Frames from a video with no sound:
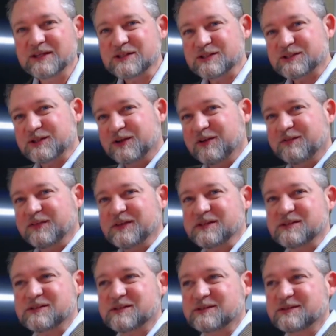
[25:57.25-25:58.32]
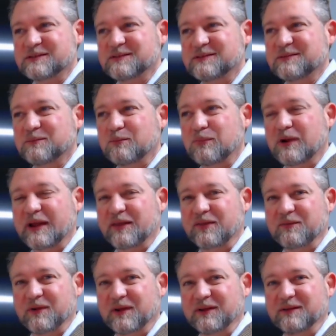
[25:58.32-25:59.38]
Servants, brethren.